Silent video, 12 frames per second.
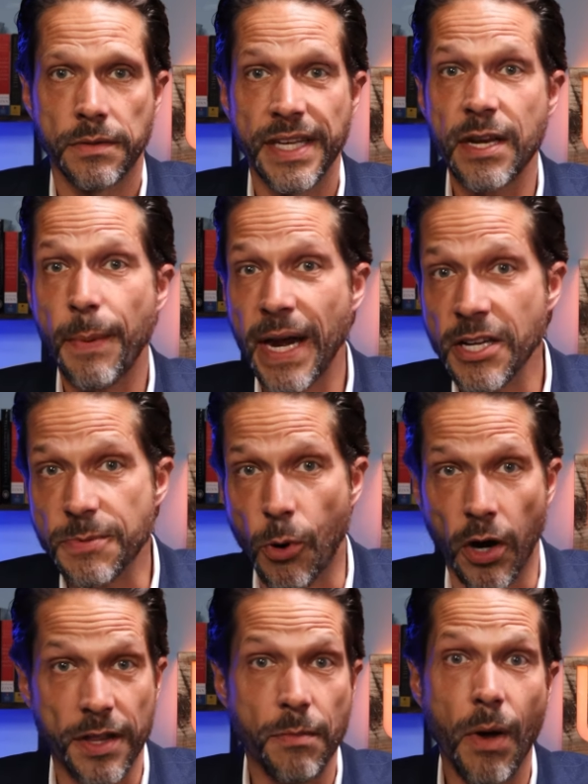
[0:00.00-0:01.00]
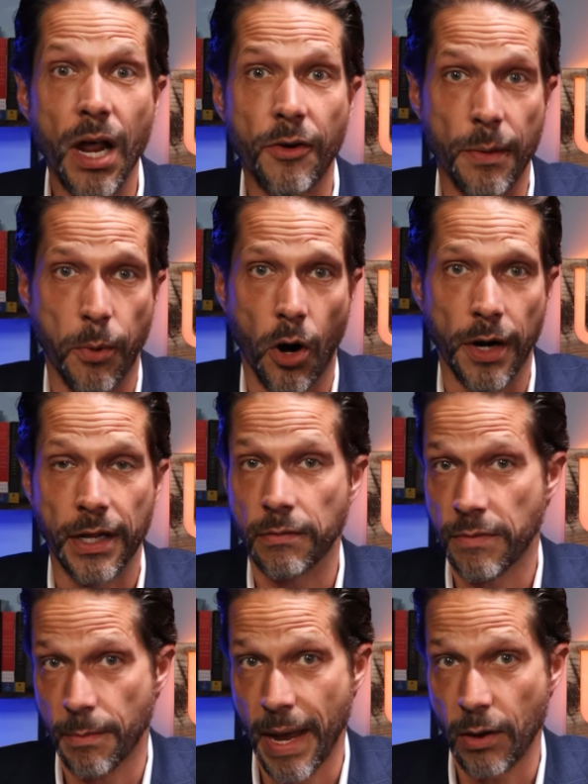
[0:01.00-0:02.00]
the Independence Party, the Moderate Party,
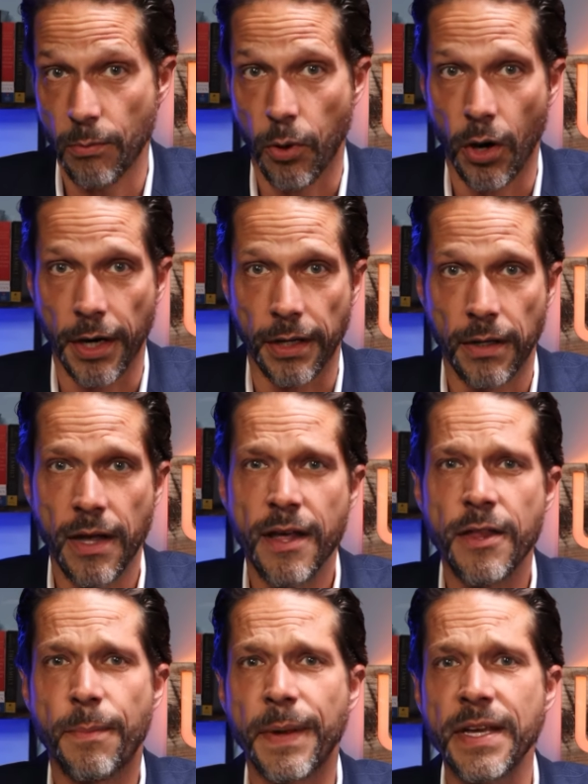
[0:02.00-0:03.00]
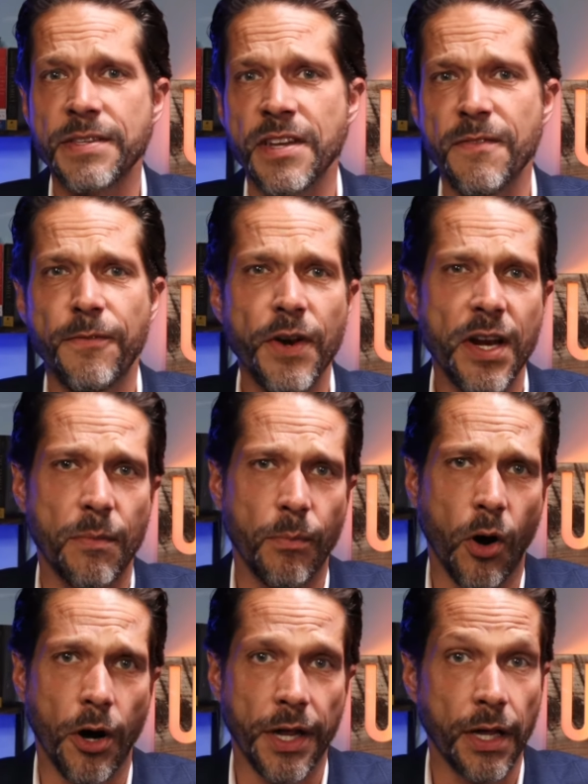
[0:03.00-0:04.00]
the Mountain Party, the Peace and Freedom
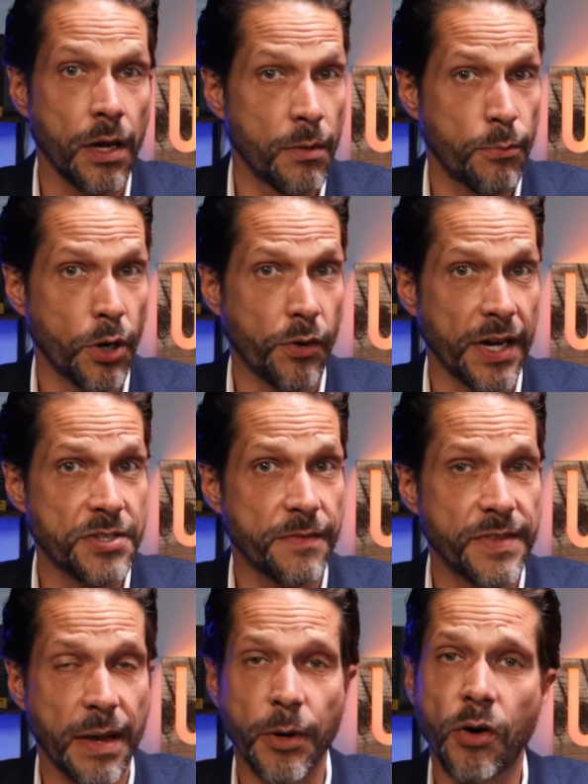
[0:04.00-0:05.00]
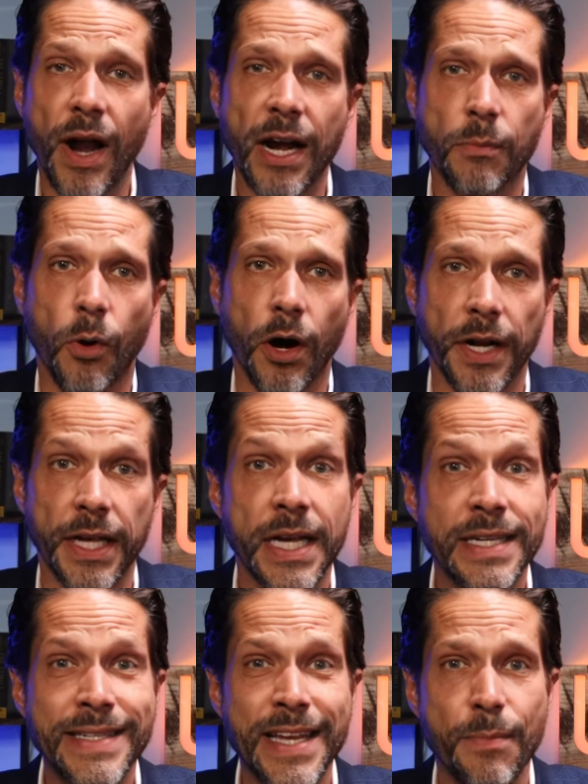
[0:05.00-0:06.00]
Party, Progressive Democratic Party,
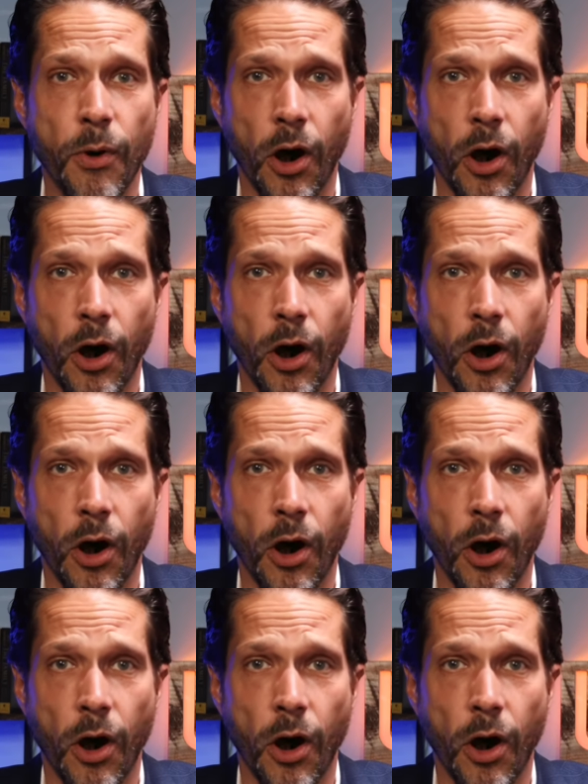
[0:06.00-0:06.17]
Tea